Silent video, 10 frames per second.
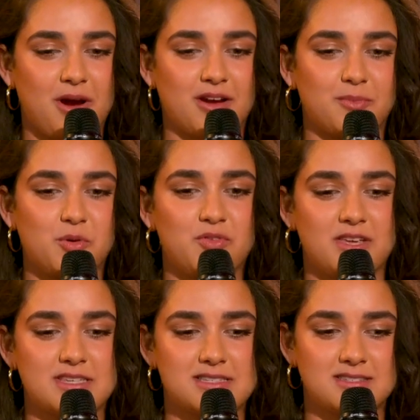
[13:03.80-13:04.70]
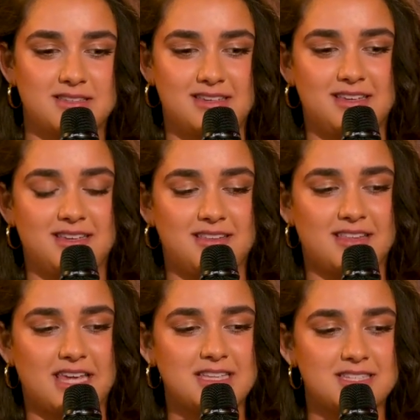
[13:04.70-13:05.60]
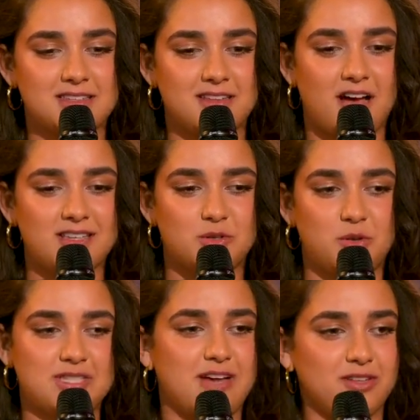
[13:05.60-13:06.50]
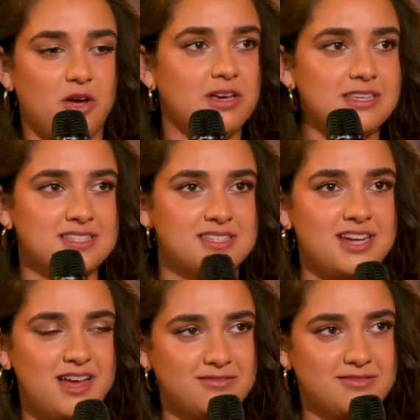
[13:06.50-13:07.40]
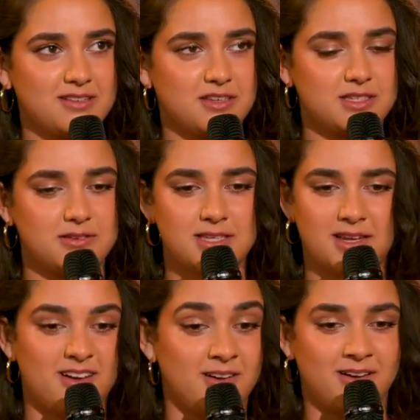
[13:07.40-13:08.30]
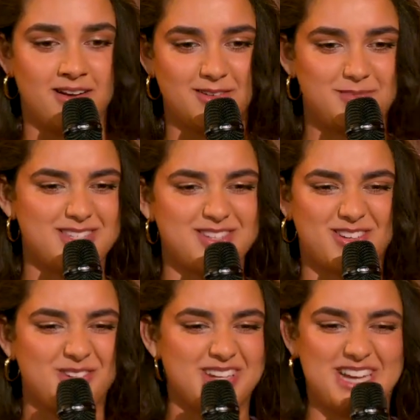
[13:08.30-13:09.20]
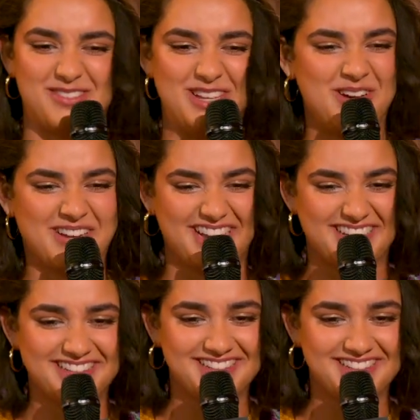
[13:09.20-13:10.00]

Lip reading: American movies... The kids in high school always have lockers and stuff. And I was like, oh, it'd be so cool to have a locker.